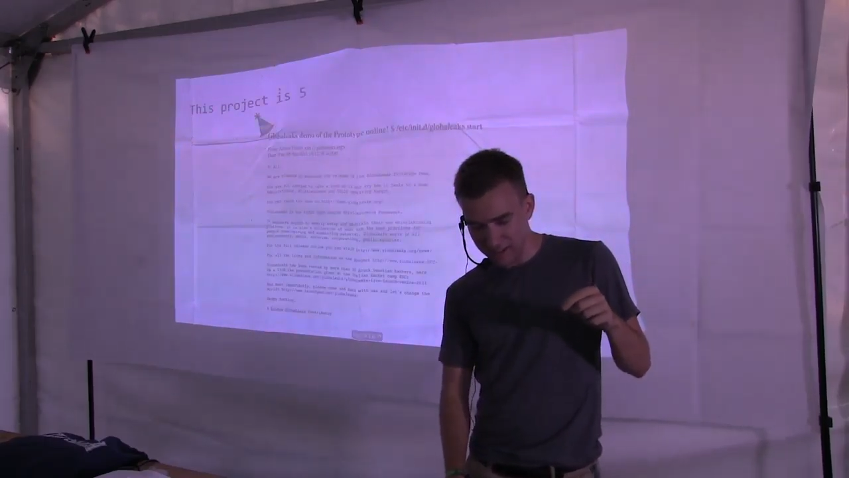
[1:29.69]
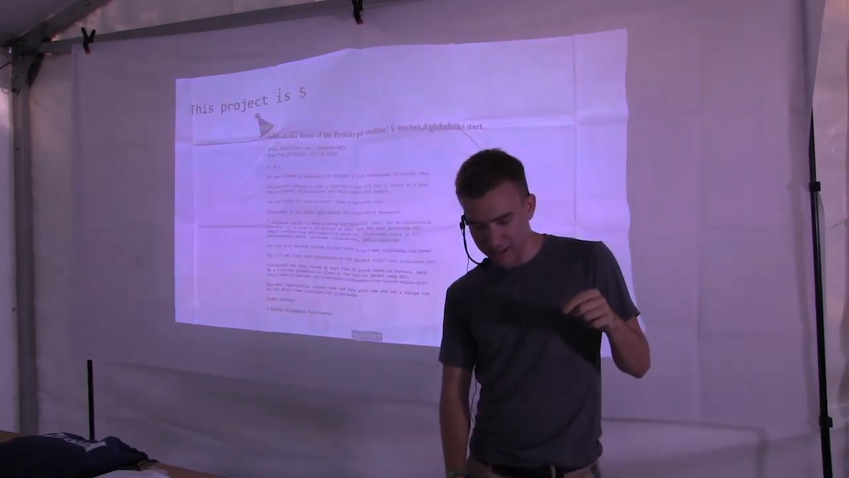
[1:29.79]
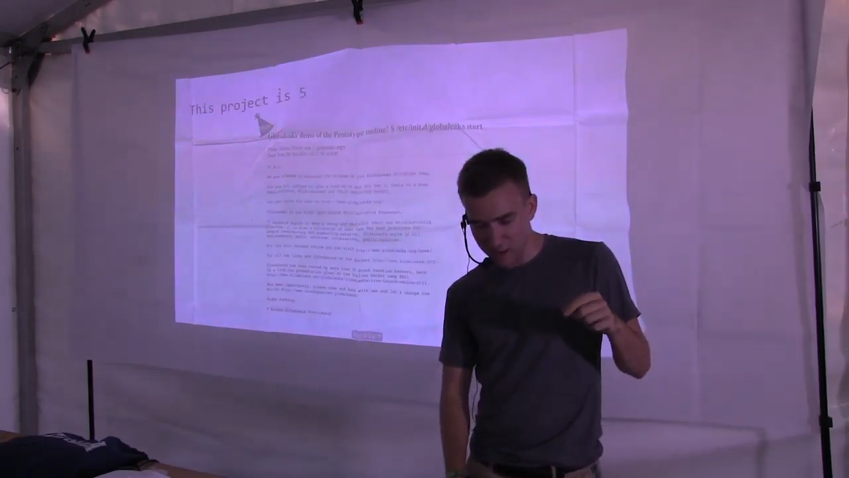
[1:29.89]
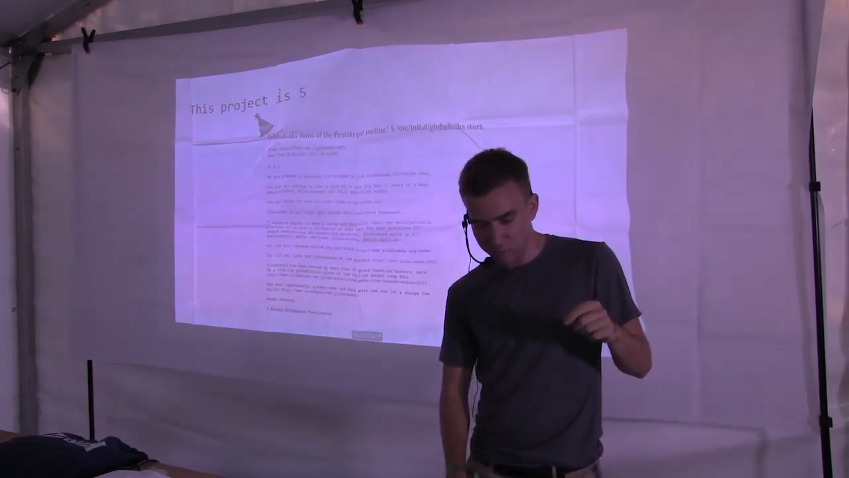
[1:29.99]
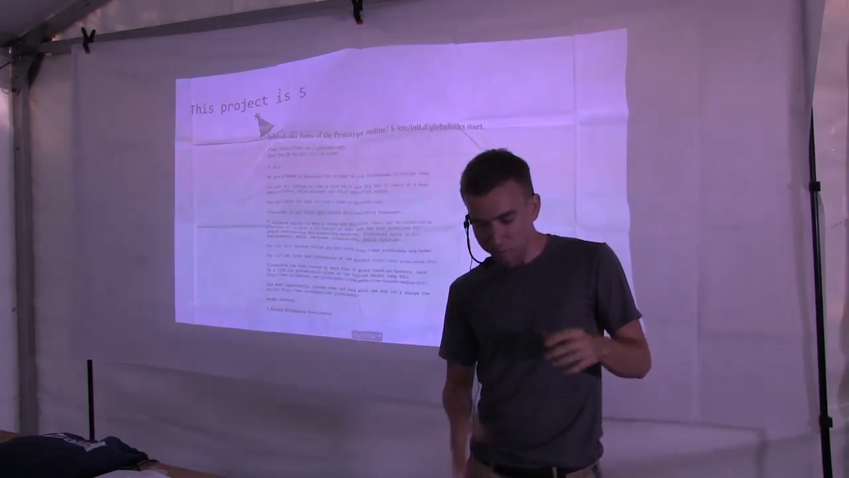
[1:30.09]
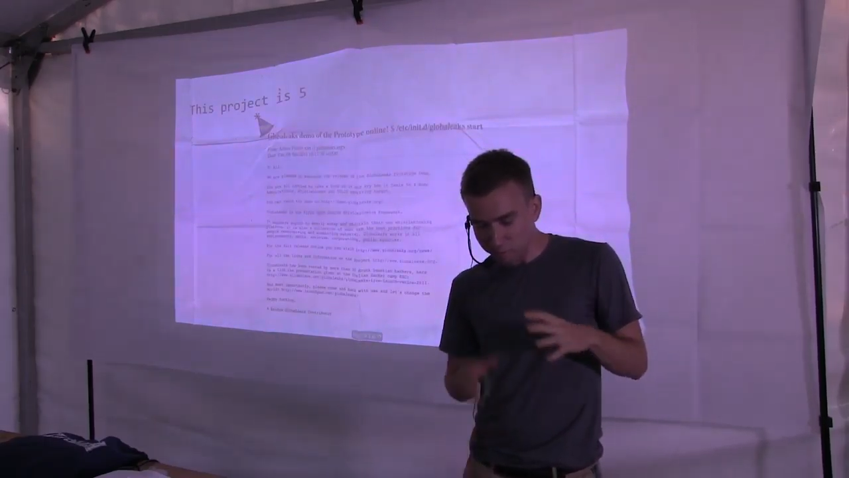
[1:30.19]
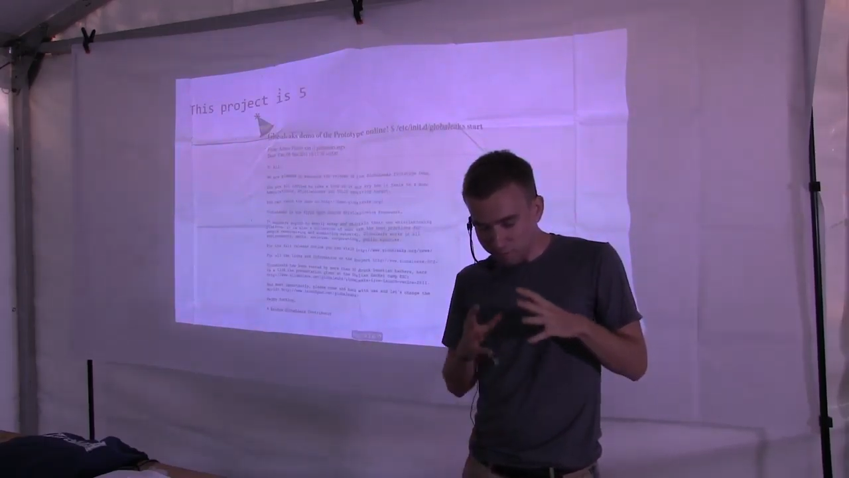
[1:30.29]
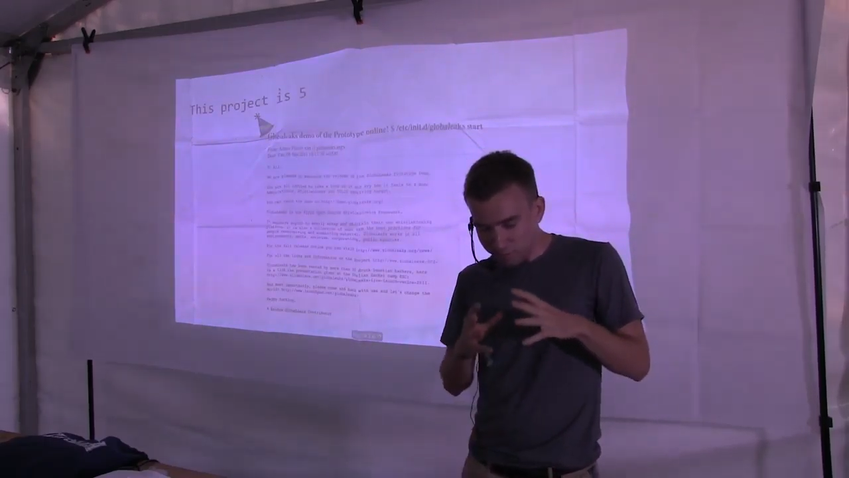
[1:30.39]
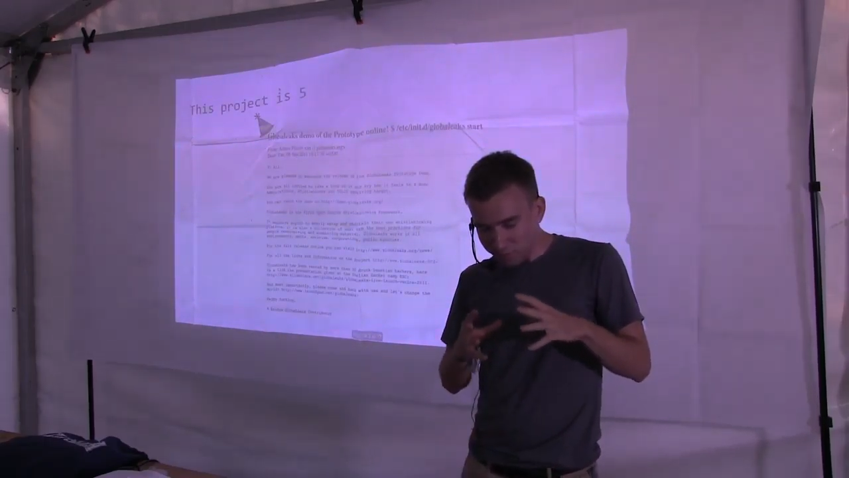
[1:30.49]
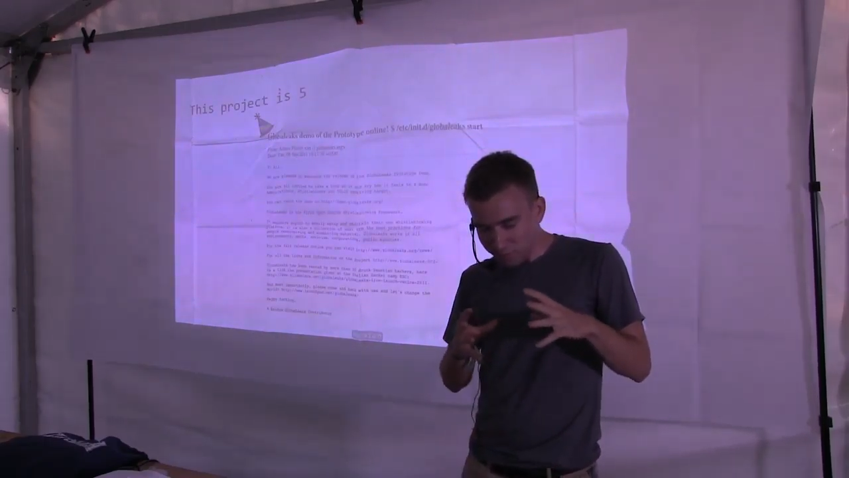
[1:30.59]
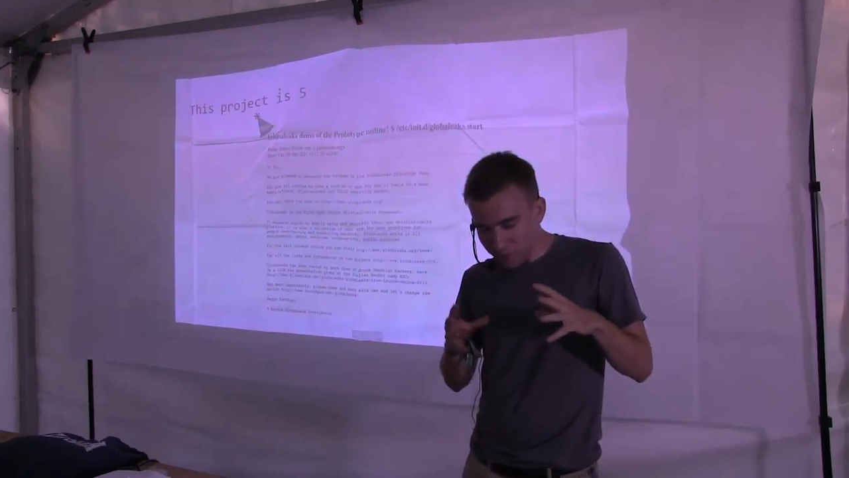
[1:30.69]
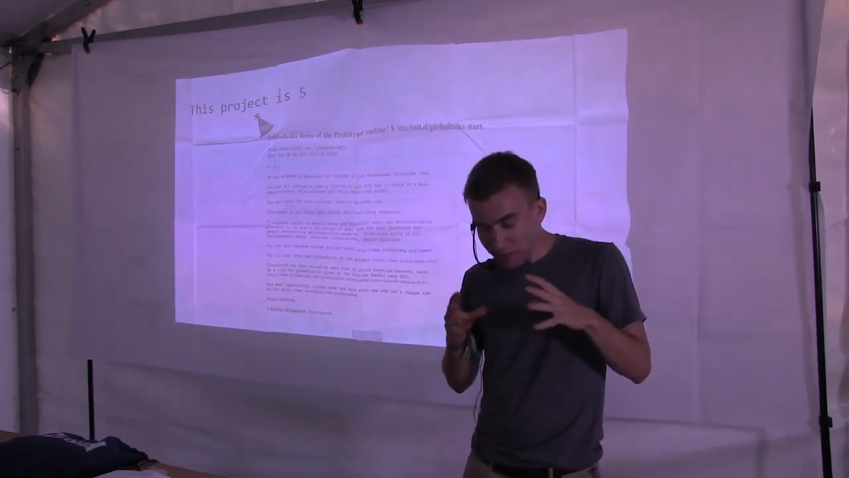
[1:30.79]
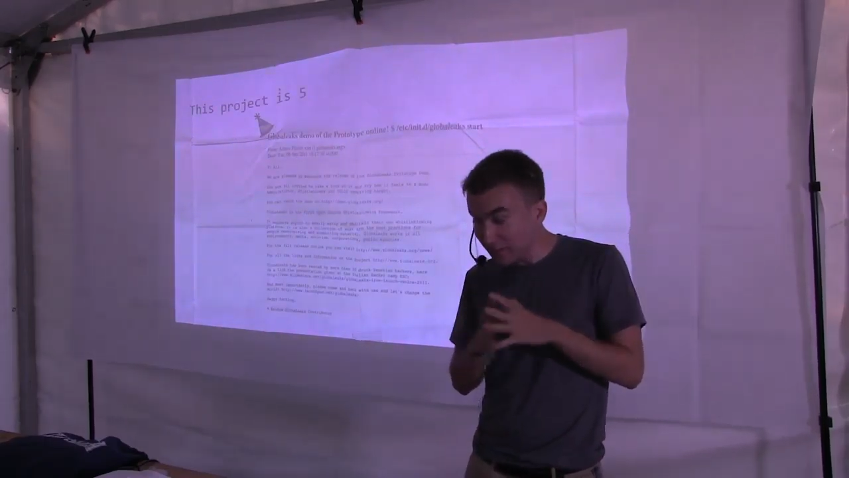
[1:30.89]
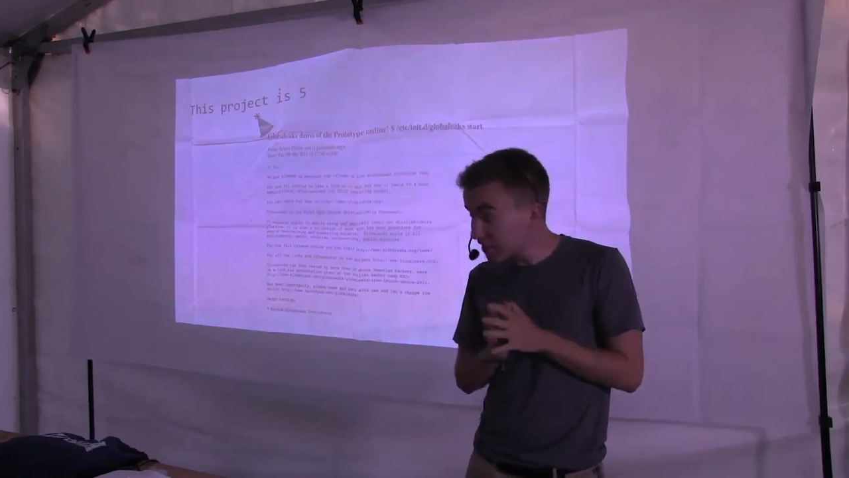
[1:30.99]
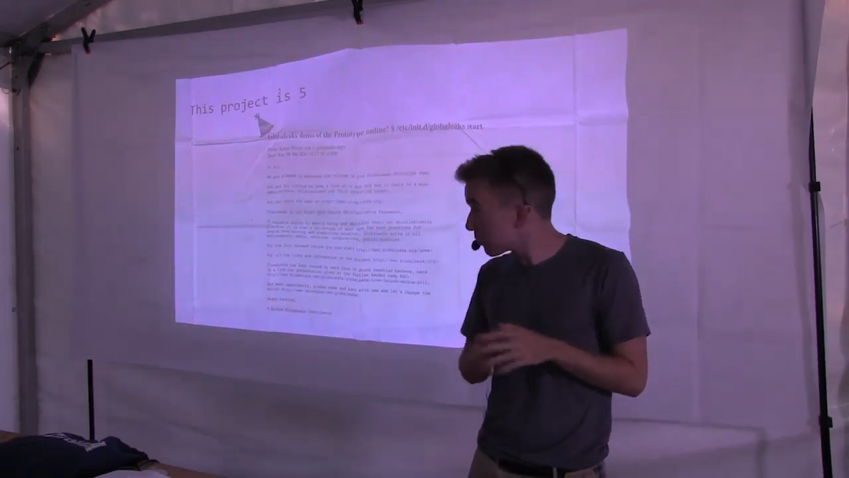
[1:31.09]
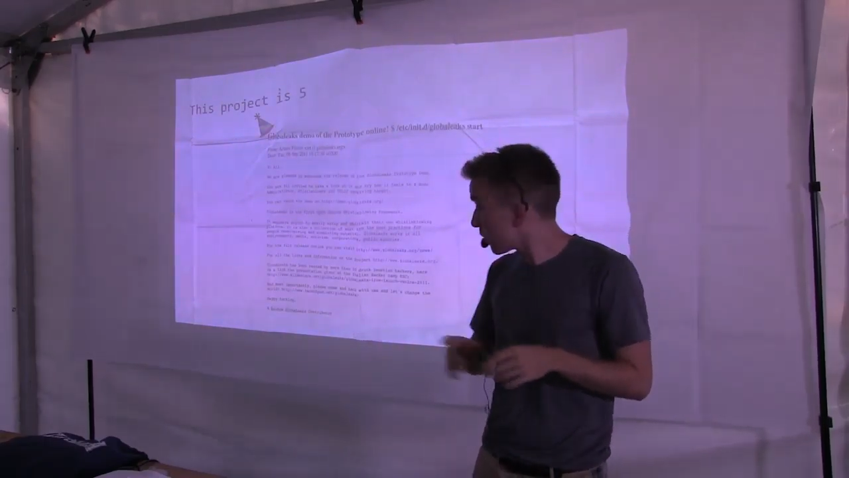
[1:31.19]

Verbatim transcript: um, this